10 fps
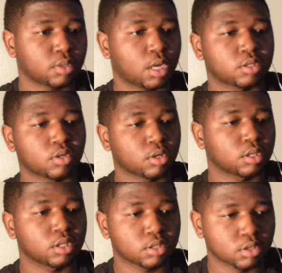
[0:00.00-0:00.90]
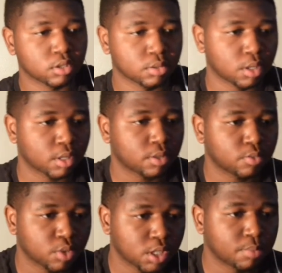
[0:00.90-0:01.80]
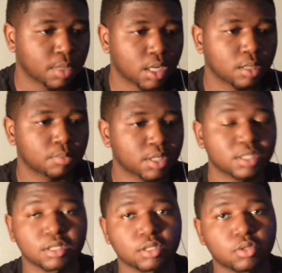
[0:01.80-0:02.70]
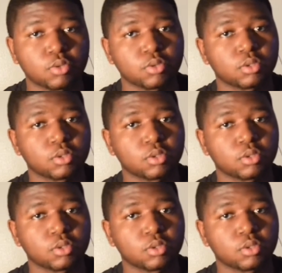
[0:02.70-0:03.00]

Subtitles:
I started listening to him like when he made Missing You.